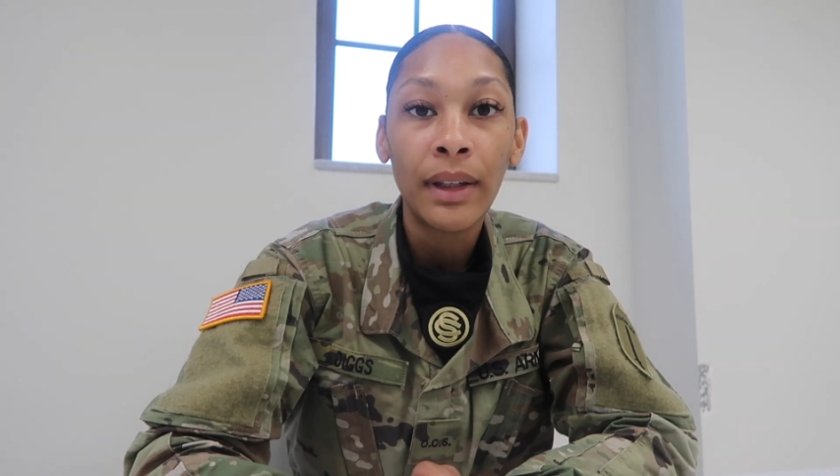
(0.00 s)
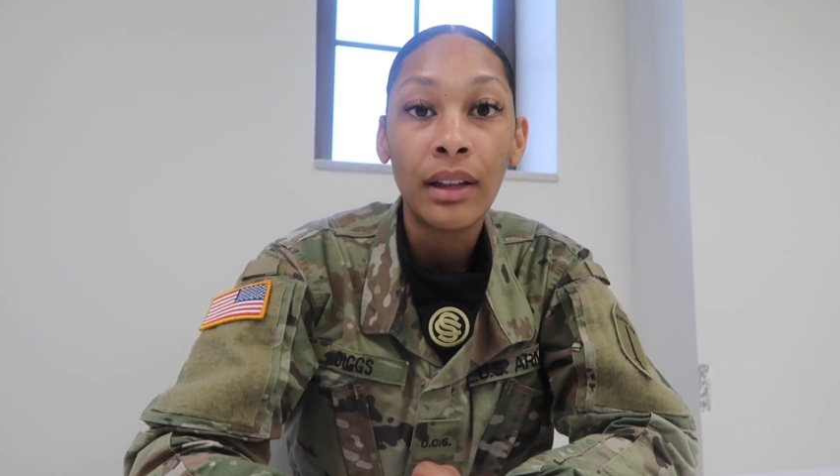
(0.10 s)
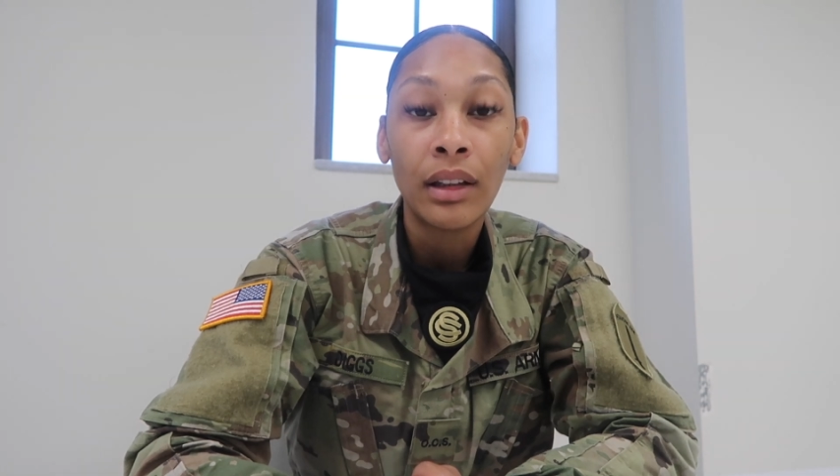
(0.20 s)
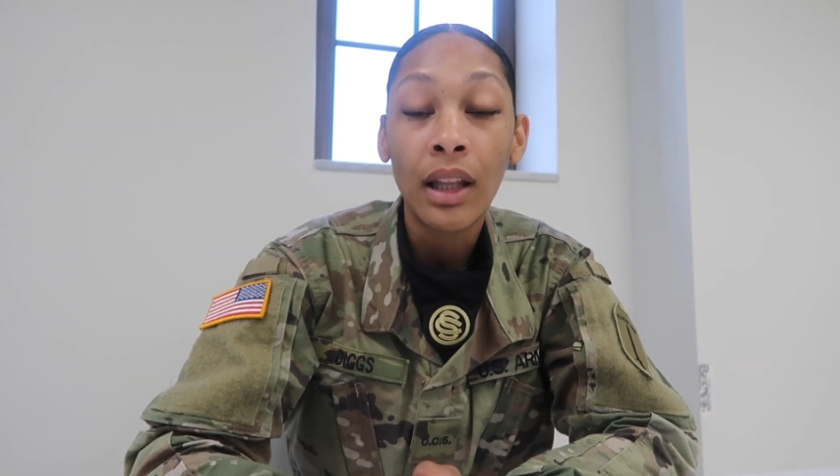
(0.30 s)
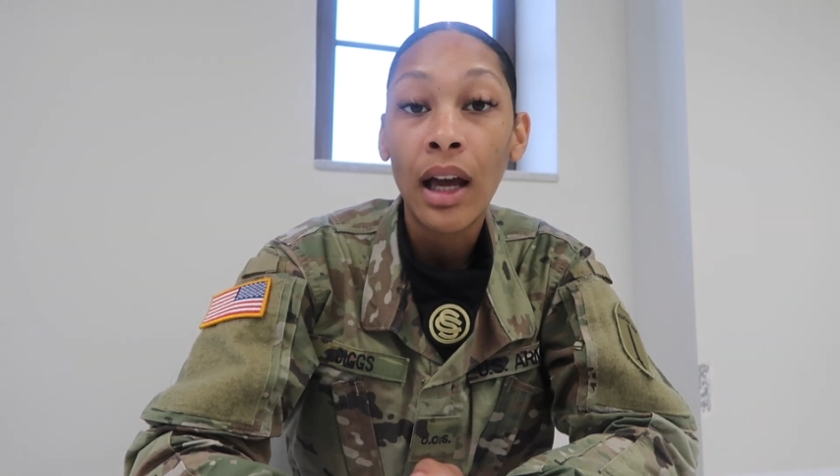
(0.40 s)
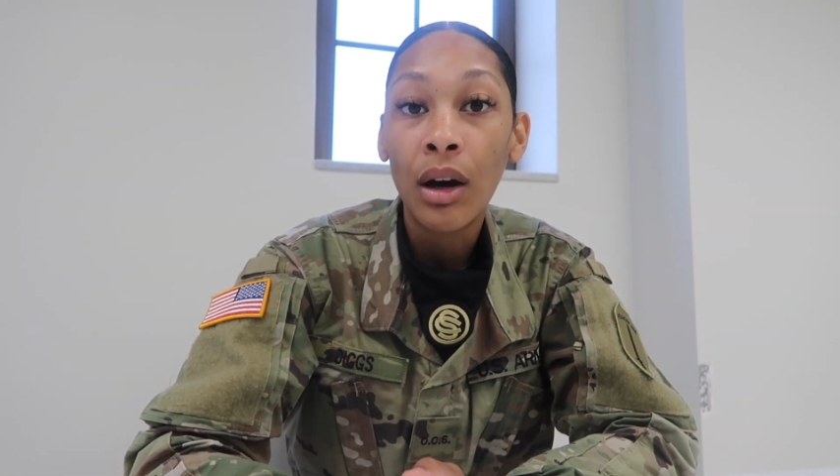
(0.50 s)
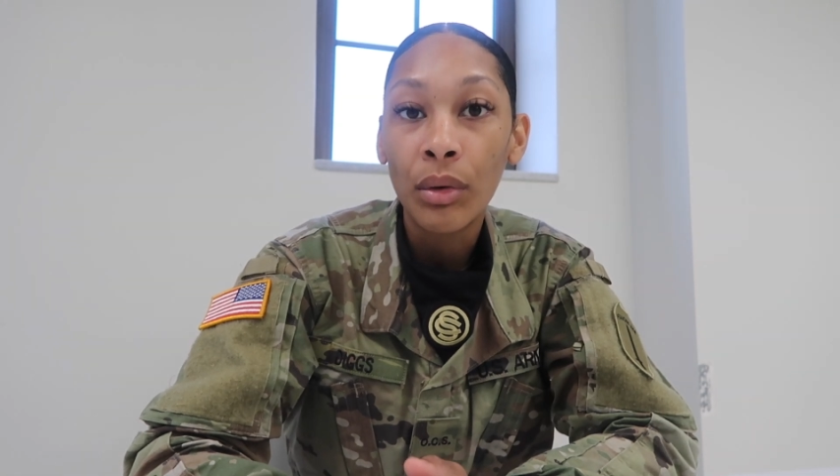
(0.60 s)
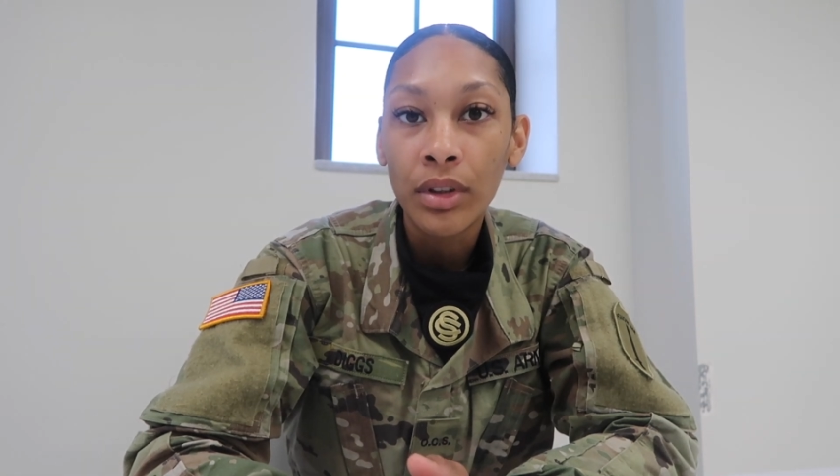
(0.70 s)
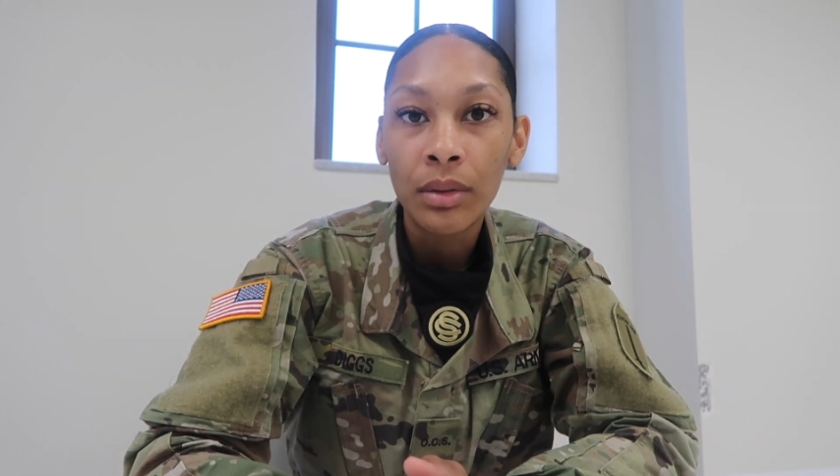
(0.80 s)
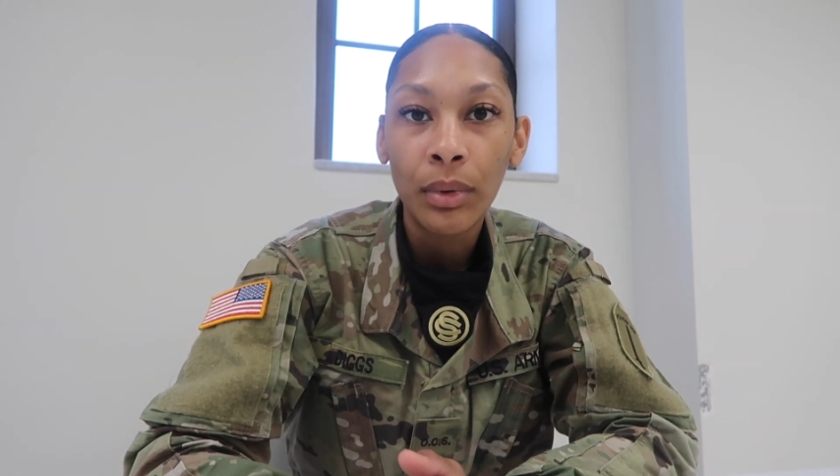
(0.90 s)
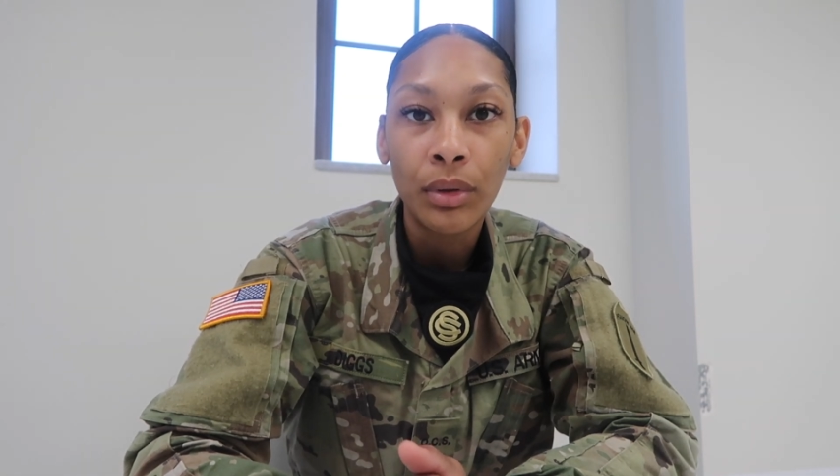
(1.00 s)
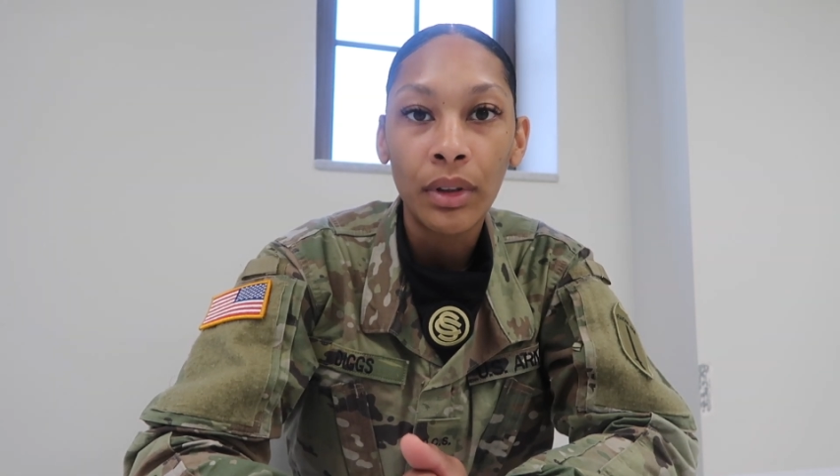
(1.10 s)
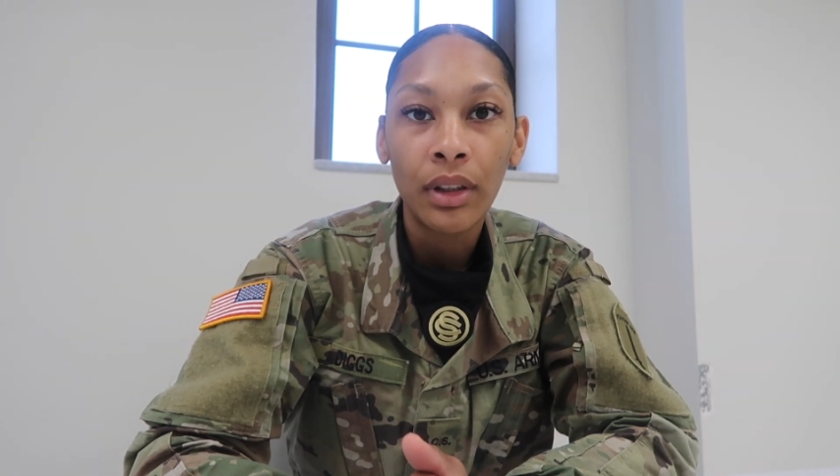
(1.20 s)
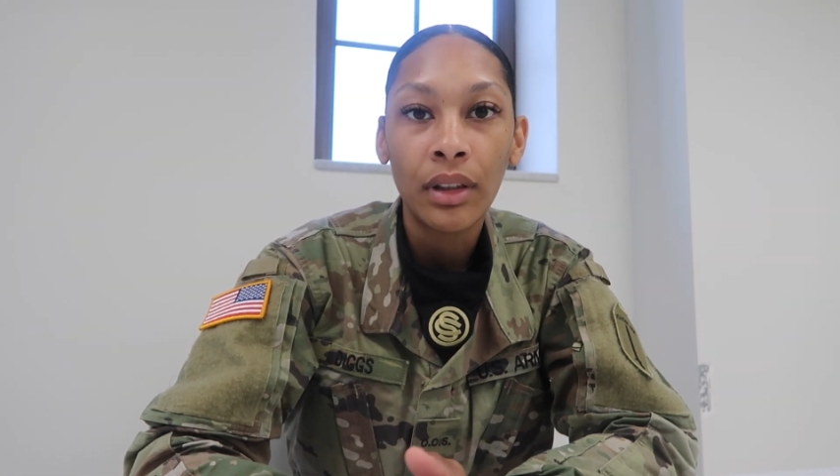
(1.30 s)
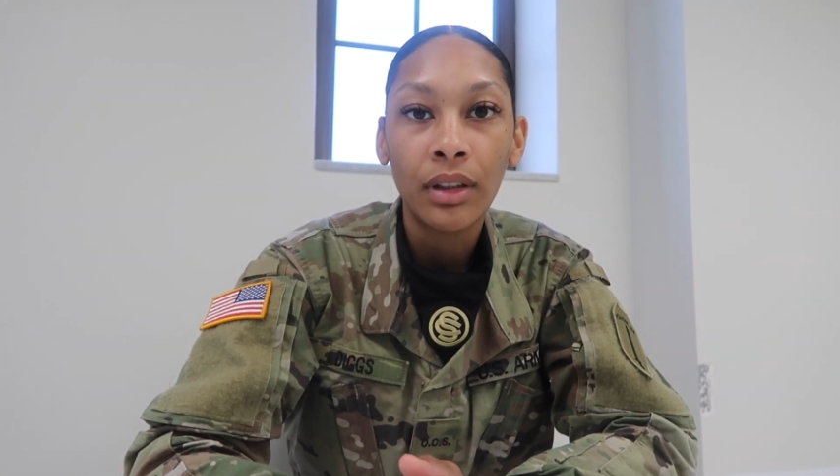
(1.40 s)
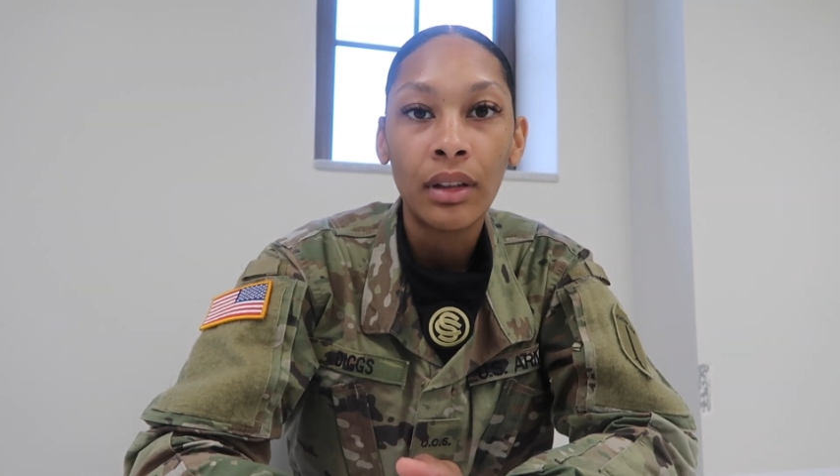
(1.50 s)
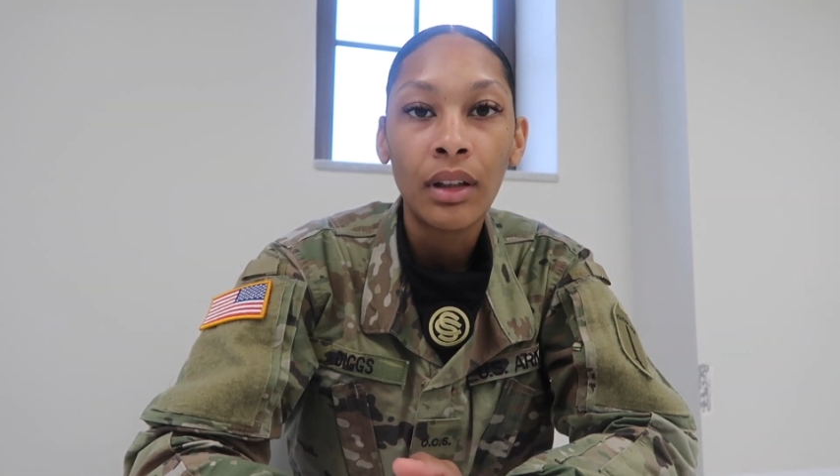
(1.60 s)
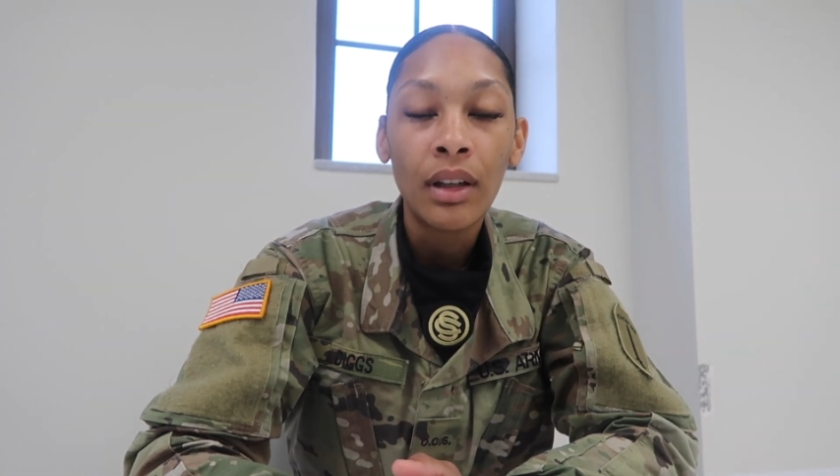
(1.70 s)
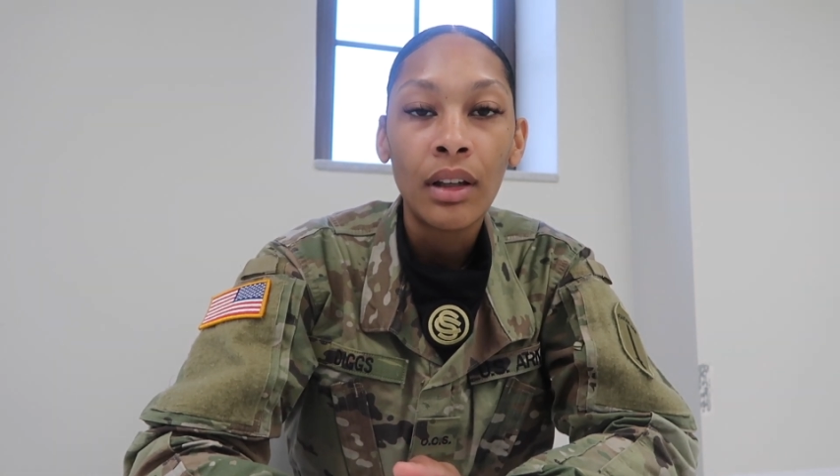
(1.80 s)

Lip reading: being loud spoken,